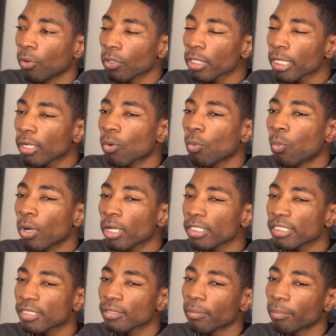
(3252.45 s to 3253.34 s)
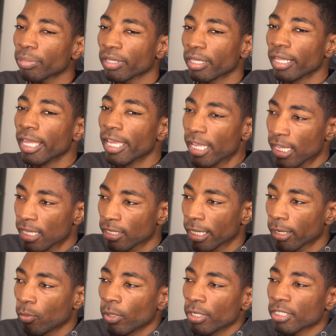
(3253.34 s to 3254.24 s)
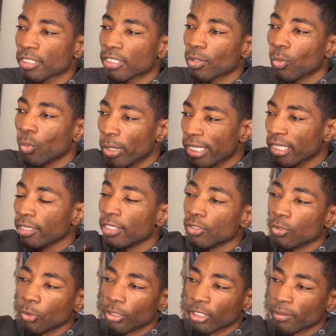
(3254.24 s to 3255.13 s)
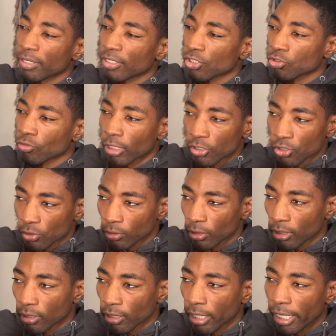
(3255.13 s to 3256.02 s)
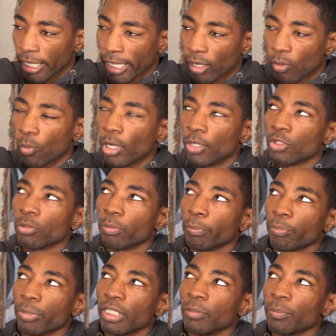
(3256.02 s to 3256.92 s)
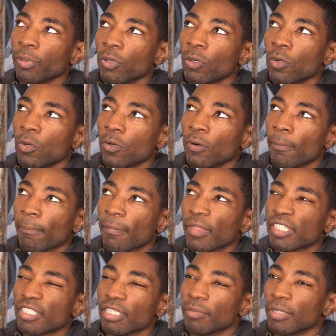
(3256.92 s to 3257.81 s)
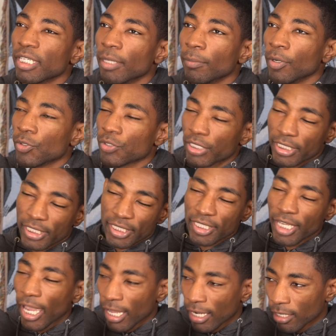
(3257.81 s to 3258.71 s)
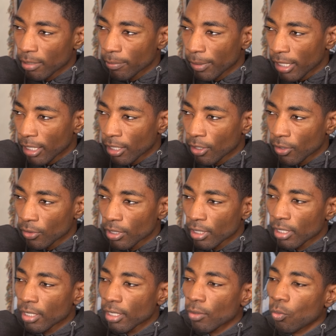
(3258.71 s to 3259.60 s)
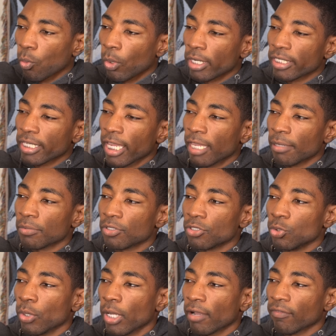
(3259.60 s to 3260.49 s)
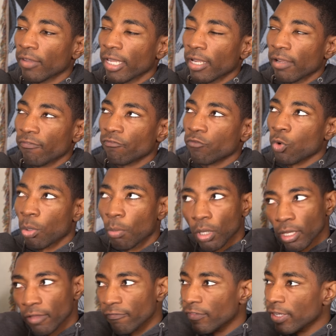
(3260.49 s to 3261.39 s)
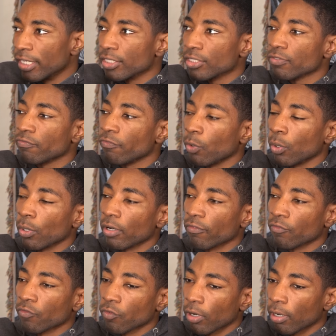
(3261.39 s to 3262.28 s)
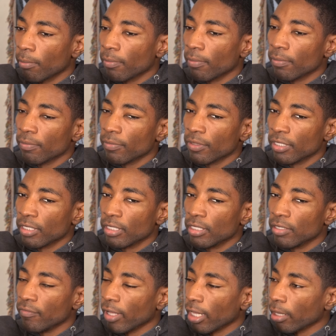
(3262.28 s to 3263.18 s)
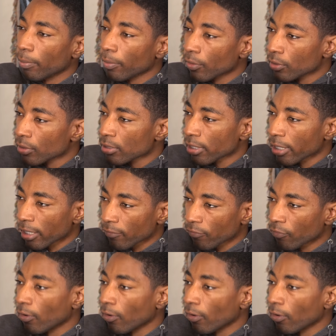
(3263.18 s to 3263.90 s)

more like what's played. Like what does the weekly tournament structure look like? What do people seem to get most excited about? What games do you have like formal events for from the developers, like